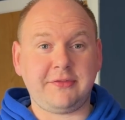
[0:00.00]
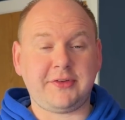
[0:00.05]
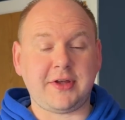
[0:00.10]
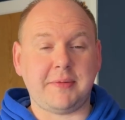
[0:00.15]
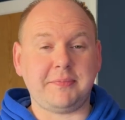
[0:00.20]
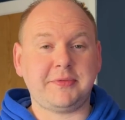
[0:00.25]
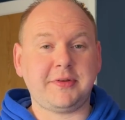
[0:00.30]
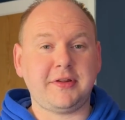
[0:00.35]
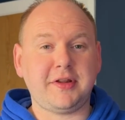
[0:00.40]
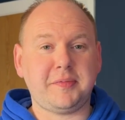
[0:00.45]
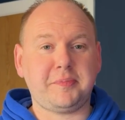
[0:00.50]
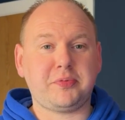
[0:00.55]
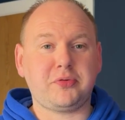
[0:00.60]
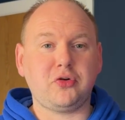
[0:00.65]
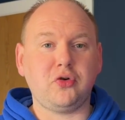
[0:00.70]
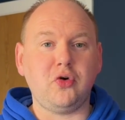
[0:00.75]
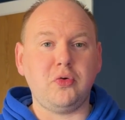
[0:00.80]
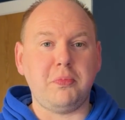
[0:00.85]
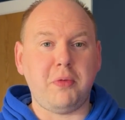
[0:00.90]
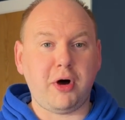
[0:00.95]
up to the
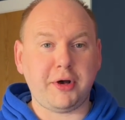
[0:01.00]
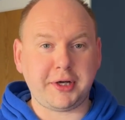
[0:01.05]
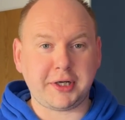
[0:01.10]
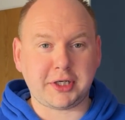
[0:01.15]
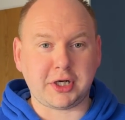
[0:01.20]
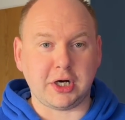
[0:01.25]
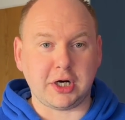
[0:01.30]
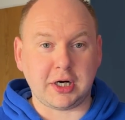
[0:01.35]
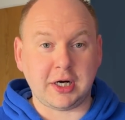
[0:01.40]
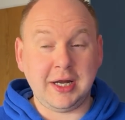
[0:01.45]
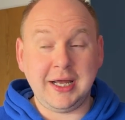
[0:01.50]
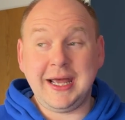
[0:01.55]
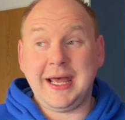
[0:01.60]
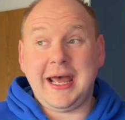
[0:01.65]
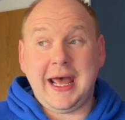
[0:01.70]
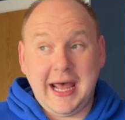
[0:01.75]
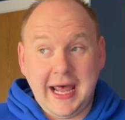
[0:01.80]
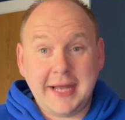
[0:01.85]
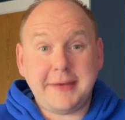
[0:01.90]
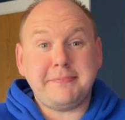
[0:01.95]
Pro moniker
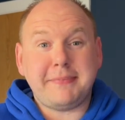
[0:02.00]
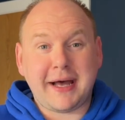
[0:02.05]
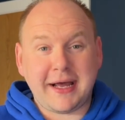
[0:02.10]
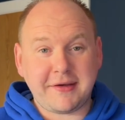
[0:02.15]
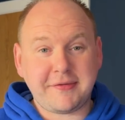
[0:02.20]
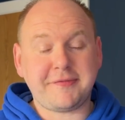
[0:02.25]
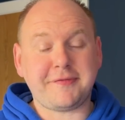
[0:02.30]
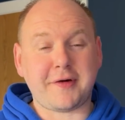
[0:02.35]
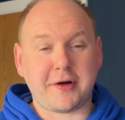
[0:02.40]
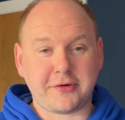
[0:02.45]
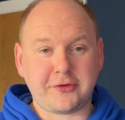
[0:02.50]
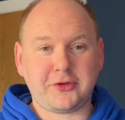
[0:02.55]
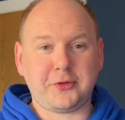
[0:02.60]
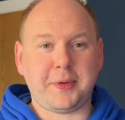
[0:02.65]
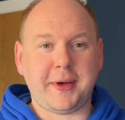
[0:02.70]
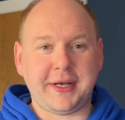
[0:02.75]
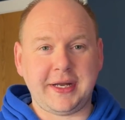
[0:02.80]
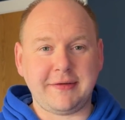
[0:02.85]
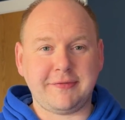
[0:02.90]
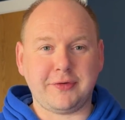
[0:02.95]
in my first
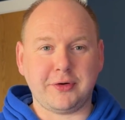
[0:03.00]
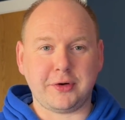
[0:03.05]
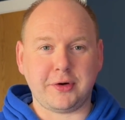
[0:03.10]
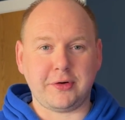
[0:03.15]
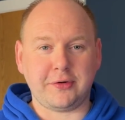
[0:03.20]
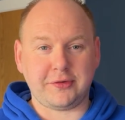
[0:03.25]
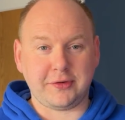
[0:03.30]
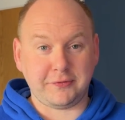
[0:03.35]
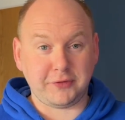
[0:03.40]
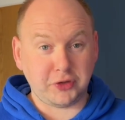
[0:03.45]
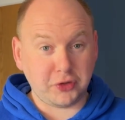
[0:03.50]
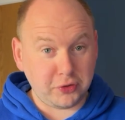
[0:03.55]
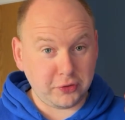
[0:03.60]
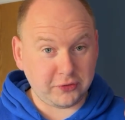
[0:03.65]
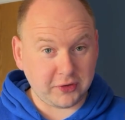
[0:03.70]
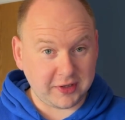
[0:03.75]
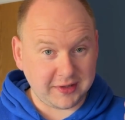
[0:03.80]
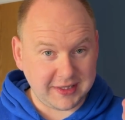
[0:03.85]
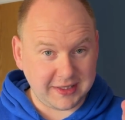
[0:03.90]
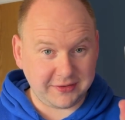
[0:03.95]
24 hours of
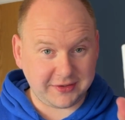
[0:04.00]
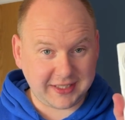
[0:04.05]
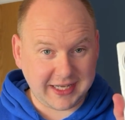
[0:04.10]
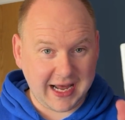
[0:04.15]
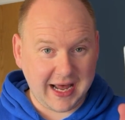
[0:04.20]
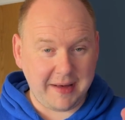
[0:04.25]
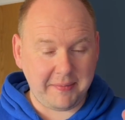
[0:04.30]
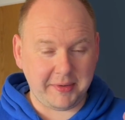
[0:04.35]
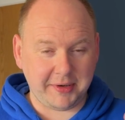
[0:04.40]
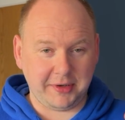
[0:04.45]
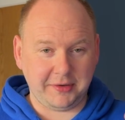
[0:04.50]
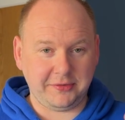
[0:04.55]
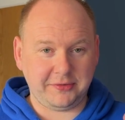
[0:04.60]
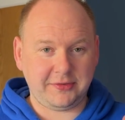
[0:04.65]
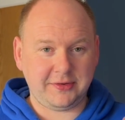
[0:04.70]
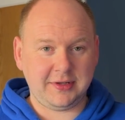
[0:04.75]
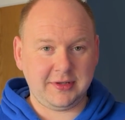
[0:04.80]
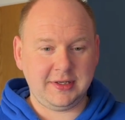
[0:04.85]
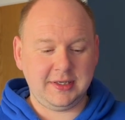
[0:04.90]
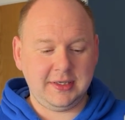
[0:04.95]
using these
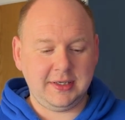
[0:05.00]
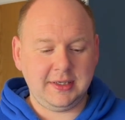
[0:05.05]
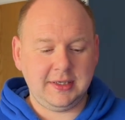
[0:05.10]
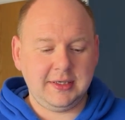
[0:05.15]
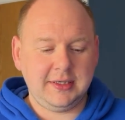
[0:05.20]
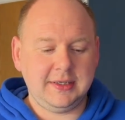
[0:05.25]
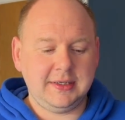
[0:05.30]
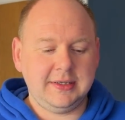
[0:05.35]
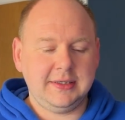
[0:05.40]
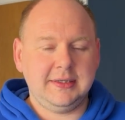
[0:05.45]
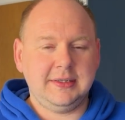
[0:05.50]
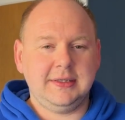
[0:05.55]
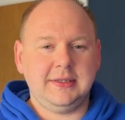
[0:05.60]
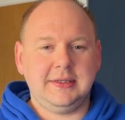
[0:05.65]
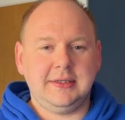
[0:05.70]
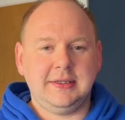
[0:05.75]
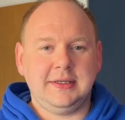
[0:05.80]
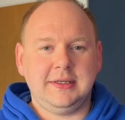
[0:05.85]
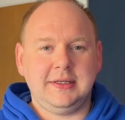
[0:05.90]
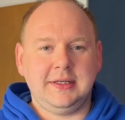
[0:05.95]
cameras.
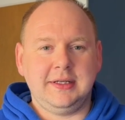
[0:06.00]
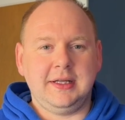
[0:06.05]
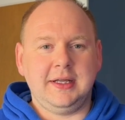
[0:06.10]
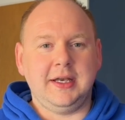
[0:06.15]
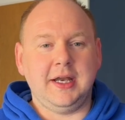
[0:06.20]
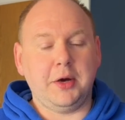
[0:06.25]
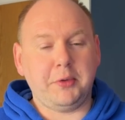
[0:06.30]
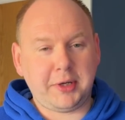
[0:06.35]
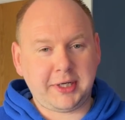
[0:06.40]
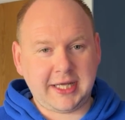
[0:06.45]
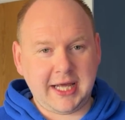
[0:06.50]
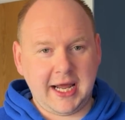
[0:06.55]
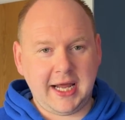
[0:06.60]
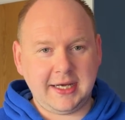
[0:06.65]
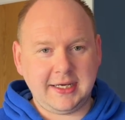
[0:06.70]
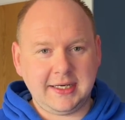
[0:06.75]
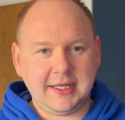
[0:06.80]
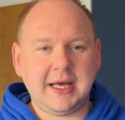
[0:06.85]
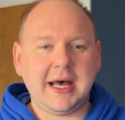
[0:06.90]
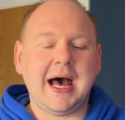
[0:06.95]
Now
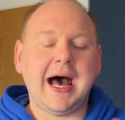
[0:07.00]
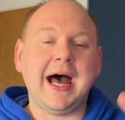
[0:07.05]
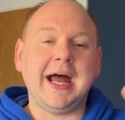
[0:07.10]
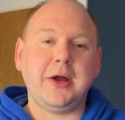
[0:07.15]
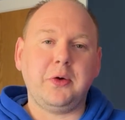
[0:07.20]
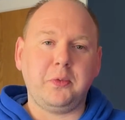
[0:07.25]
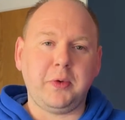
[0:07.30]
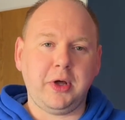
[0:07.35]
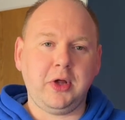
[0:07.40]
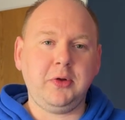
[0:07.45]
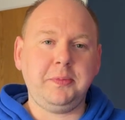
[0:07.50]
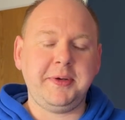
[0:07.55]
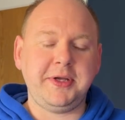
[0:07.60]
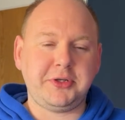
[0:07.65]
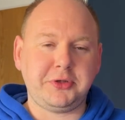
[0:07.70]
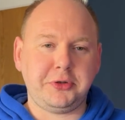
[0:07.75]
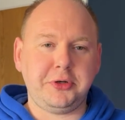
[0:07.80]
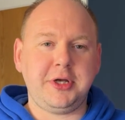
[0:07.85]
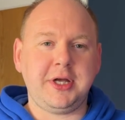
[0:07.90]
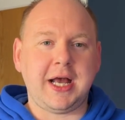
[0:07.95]
again, I will be
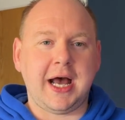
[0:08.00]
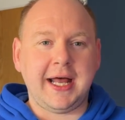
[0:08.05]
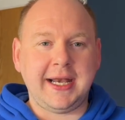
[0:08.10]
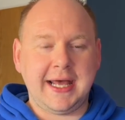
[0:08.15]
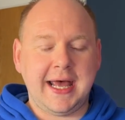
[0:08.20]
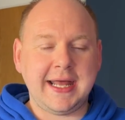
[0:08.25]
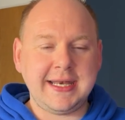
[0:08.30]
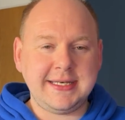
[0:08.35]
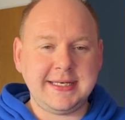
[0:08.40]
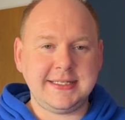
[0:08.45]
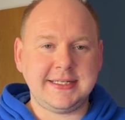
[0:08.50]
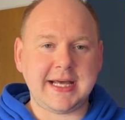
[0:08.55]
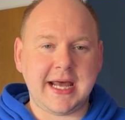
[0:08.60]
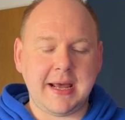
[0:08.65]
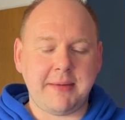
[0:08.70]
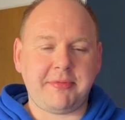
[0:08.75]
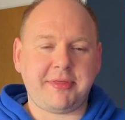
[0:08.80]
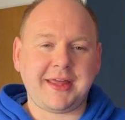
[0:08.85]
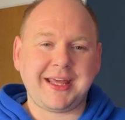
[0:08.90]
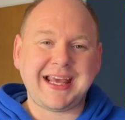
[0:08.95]
doing an
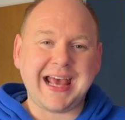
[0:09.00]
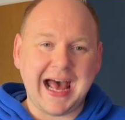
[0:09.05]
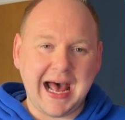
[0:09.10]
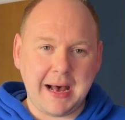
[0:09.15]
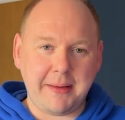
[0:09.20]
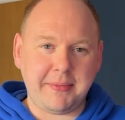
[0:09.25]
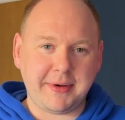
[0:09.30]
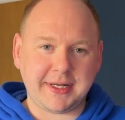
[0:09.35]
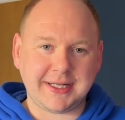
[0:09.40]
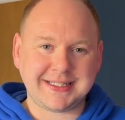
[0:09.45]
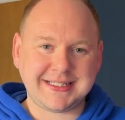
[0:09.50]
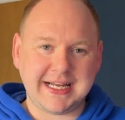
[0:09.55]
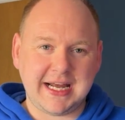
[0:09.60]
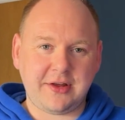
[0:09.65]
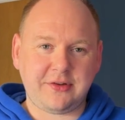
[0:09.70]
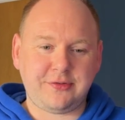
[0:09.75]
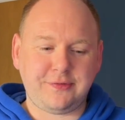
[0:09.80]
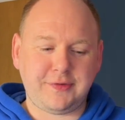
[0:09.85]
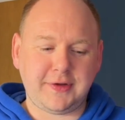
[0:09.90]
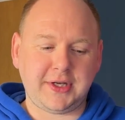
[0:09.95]
in-depth camera
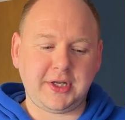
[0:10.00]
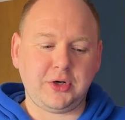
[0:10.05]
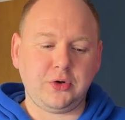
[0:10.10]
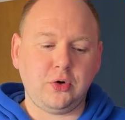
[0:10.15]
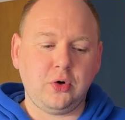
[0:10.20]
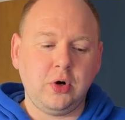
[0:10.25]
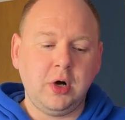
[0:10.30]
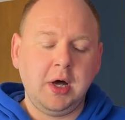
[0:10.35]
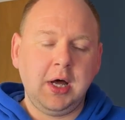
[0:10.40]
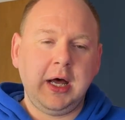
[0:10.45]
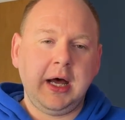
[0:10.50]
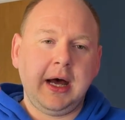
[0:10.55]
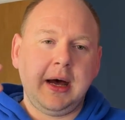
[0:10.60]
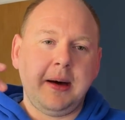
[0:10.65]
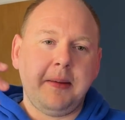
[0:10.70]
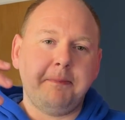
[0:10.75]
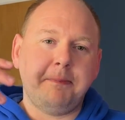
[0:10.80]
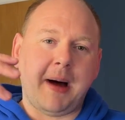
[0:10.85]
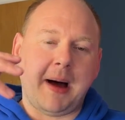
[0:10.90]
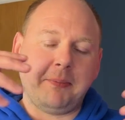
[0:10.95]
test video,
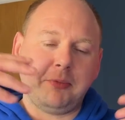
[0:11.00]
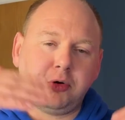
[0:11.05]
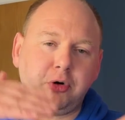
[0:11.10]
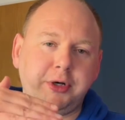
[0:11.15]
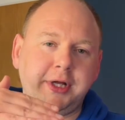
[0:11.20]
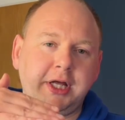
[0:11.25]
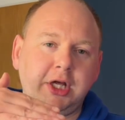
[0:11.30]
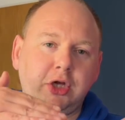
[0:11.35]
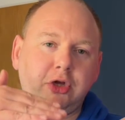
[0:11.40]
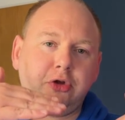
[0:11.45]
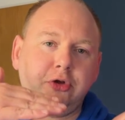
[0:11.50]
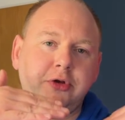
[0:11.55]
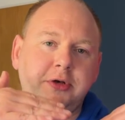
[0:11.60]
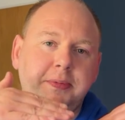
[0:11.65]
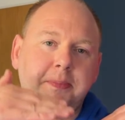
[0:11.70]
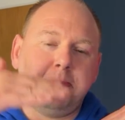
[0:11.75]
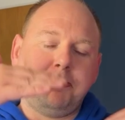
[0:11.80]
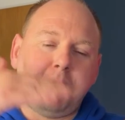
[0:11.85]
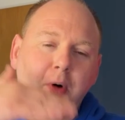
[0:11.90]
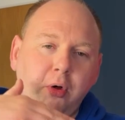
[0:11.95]
but I'm going to
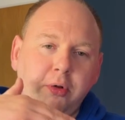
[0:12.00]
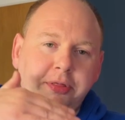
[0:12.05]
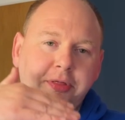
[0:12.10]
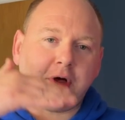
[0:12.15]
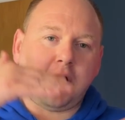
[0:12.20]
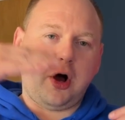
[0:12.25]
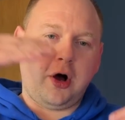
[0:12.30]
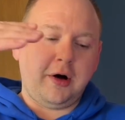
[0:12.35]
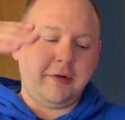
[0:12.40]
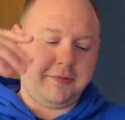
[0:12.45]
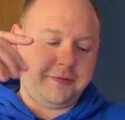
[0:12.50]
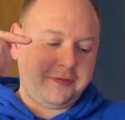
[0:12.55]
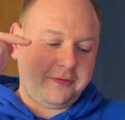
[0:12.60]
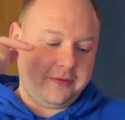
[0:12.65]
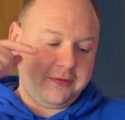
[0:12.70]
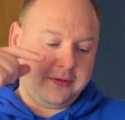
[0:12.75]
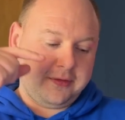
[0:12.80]
include both of